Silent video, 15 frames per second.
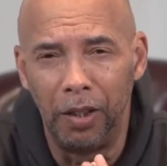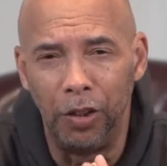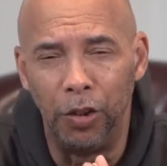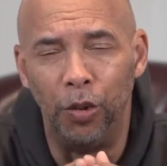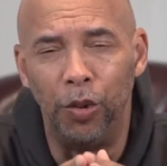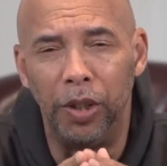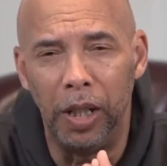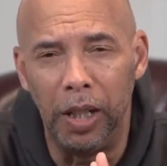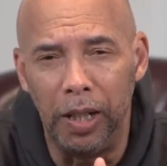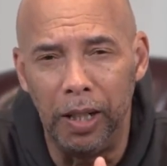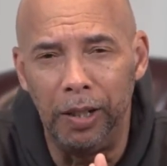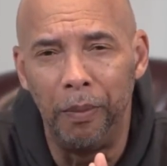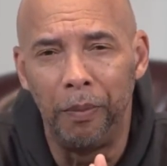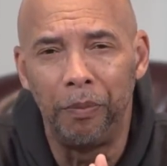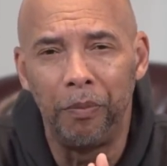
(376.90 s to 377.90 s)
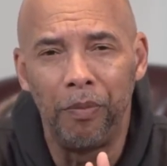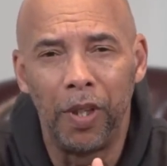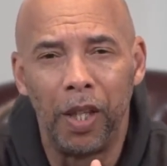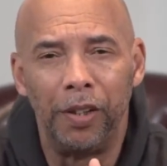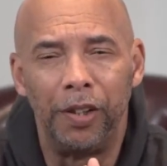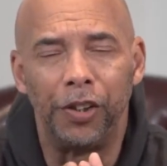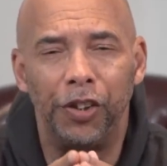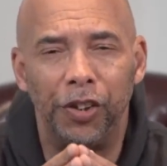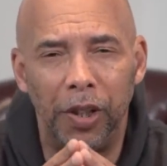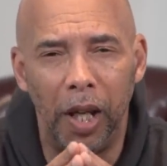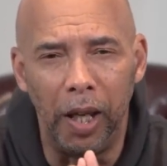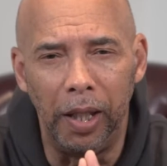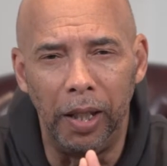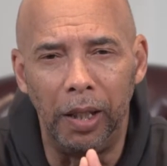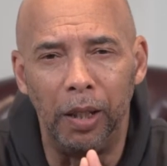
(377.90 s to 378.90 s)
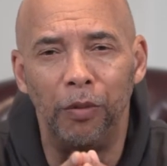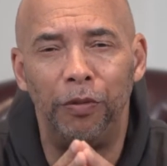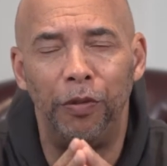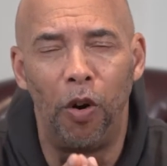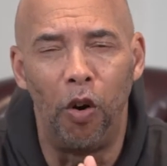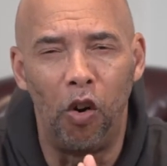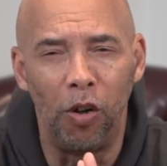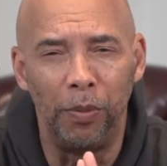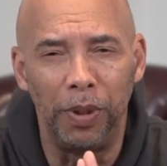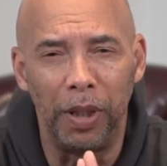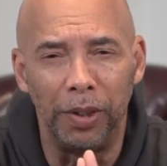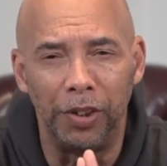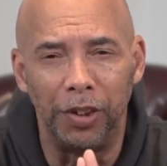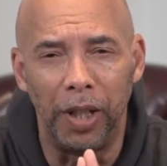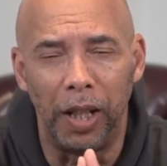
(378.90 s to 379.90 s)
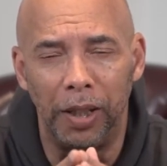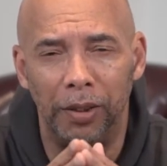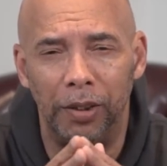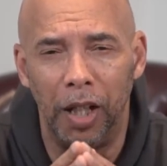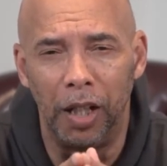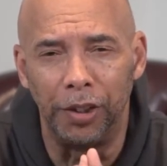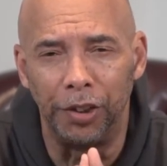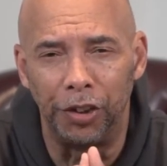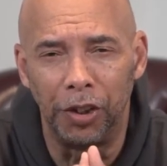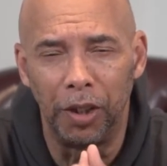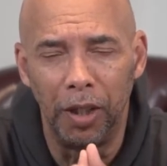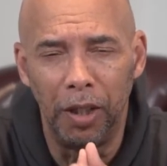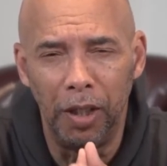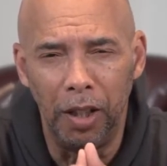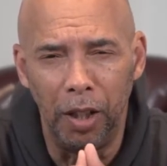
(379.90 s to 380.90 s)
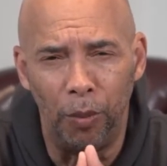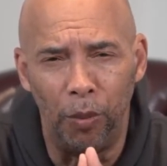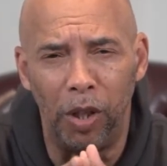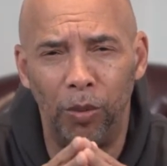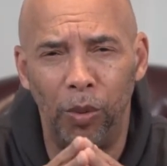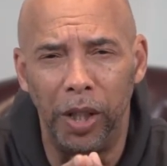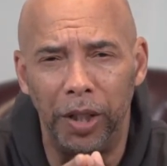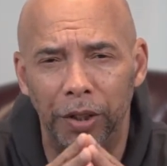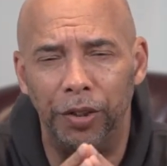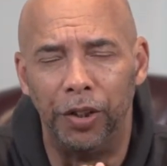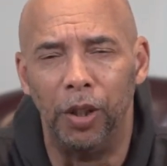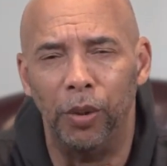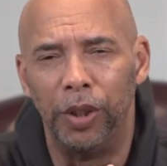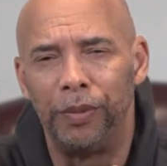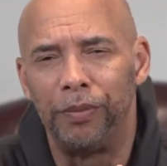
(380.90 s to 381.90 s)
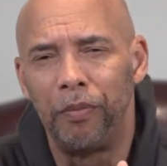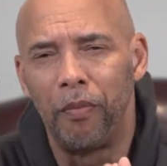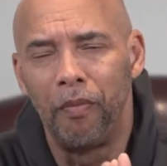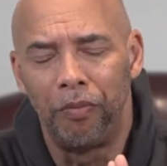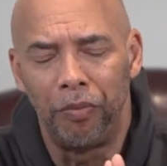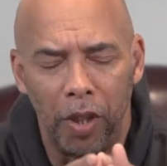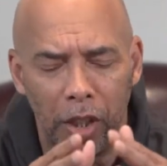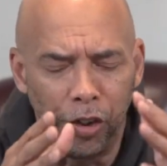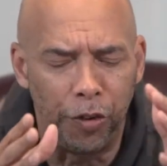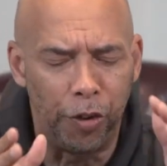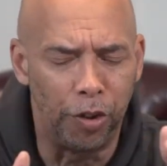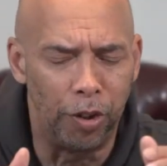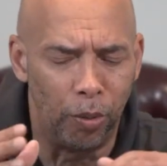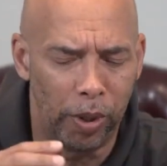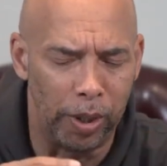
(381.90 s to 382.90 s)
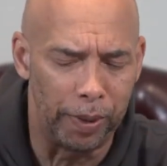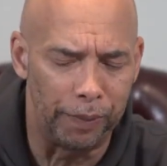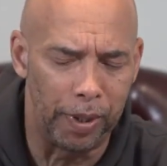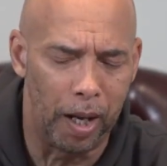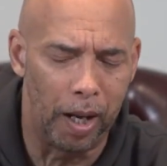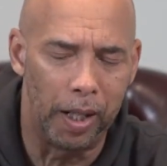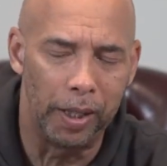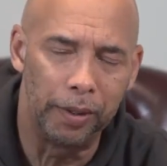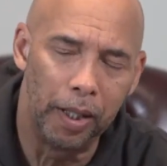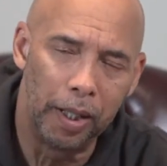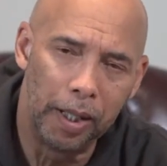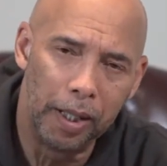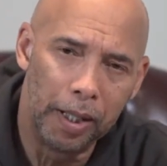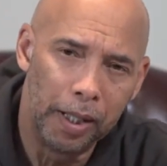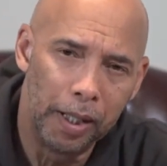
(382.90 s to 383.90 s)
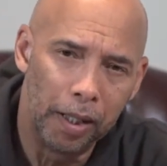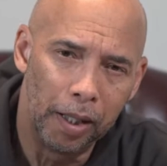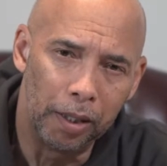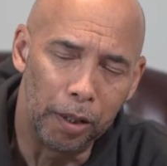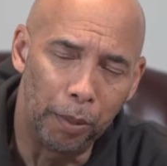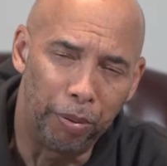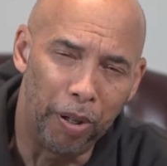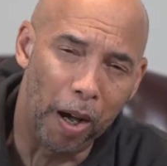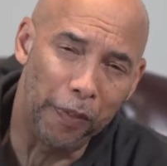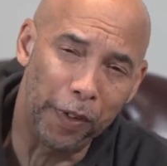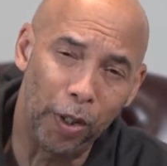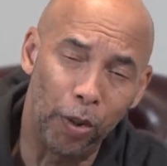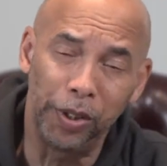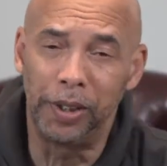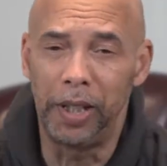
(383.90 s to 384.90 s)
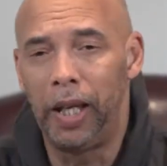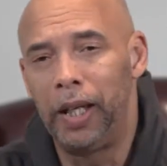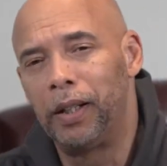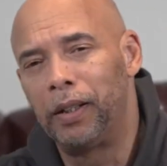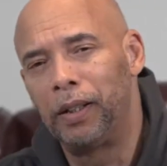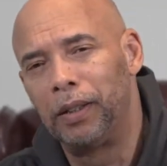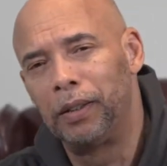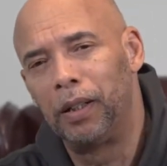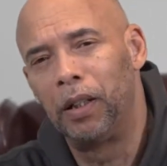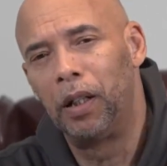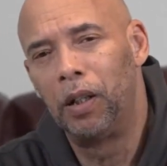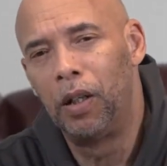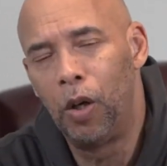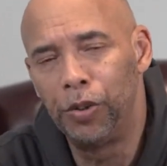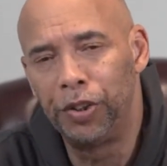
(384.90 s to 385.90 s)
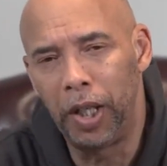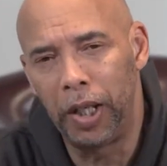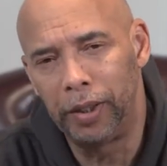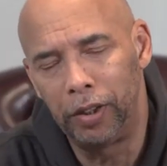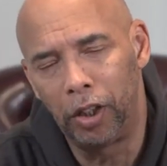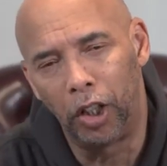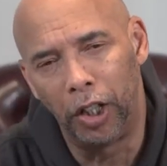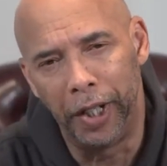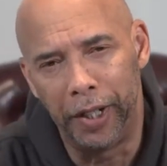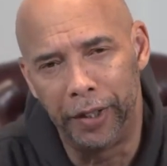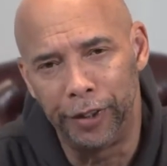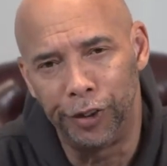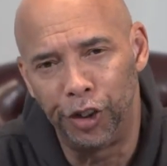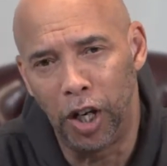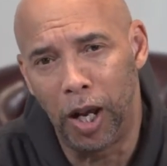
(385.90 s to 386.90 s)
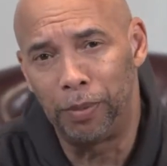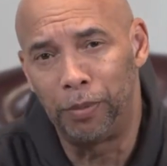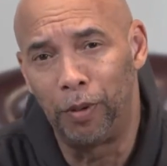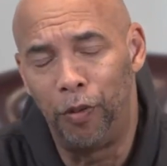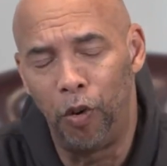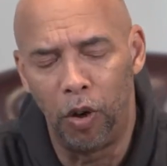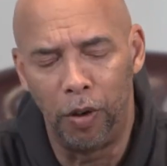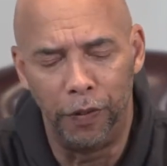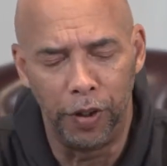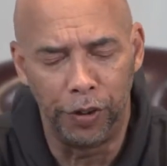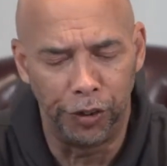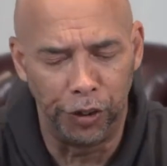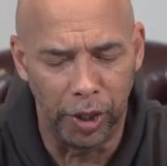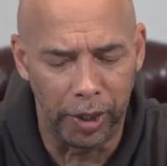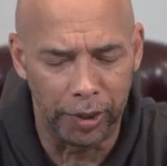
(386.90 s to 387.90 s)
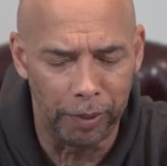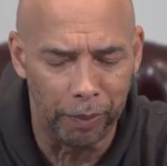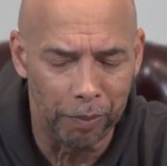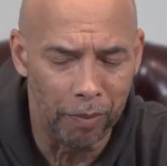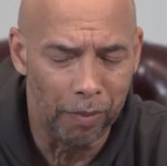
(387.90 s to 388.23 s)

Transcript: you need to stay informed and stay in touch. And one way to do it is through the Word of God. The prophet Hosea Hosea declared in chapter 4, verse 6,